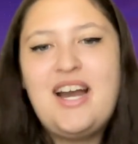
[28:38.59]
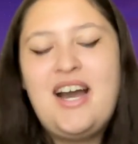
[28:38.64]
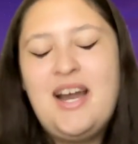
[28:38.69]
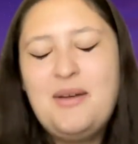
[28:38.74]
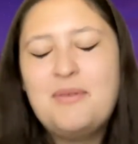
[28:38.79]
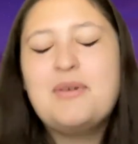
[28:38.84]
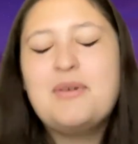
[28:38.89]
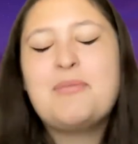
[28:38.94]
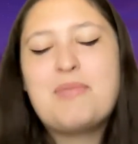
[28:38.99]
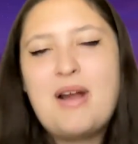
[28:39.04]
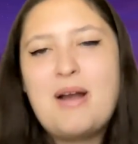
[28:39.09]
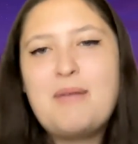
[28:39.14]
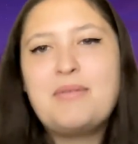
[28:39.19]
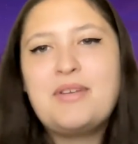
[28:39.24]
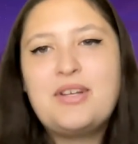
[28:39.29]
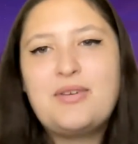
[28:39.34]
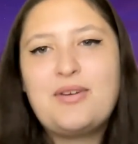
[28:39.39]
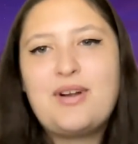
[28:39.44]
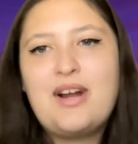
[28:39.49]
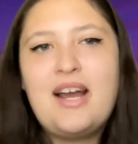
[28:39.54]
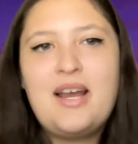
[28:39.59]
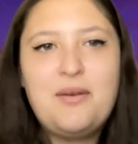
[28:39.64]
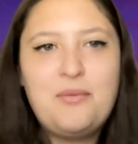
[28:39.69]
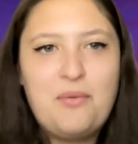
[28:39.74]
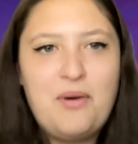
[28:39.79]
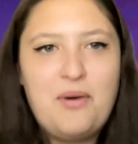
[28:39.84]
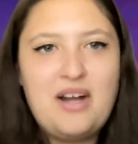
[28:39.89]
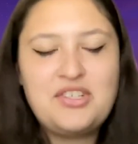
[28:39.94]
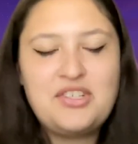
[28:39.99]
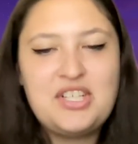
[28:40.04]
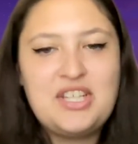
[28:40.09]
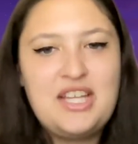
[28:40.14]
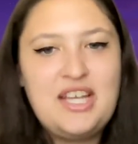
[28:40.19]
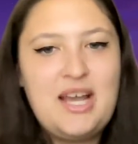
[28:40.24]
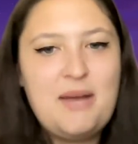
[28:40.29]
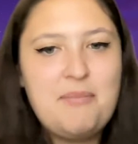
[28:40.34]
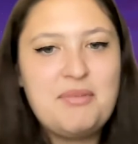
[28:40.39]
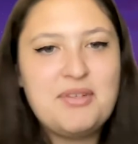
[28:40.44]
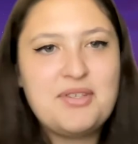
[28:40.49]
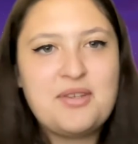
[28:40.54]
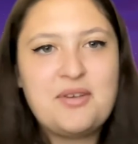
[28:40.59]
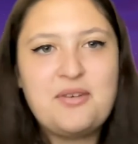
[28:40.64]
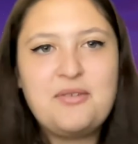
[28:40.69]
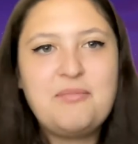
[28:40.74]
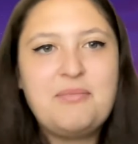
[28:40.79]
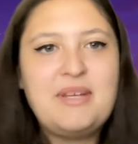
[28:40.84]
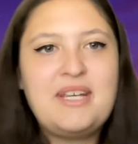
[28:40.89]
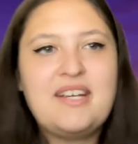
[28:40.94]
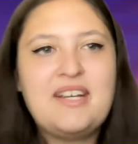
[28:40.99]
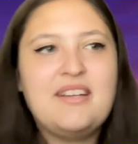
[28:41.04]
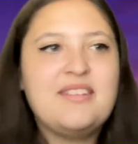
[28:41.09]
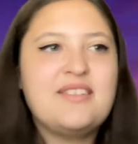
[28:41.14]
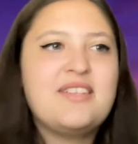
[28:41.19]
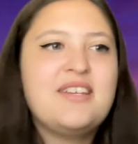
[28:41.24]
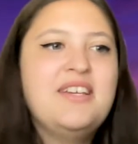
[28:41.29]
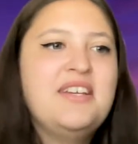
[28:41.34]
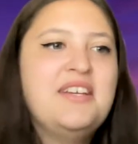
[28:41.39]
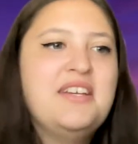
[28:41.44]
I will probably cry watching the episode, because